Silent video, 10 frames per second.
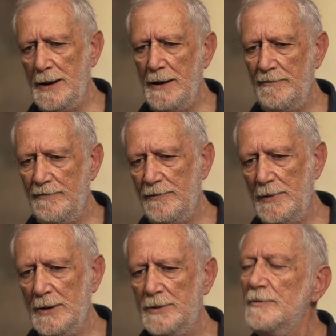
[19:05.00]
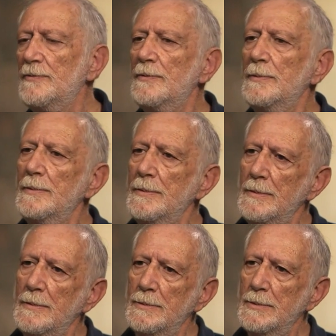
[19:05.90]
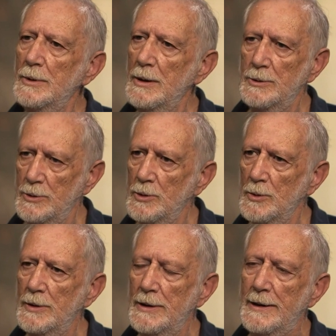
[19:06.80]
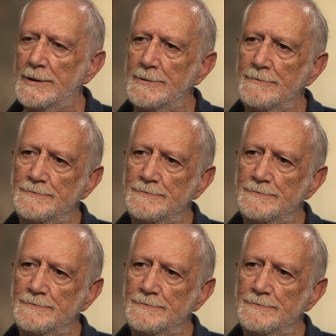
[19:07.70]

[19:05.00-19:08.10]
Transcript: have a lot to do with that.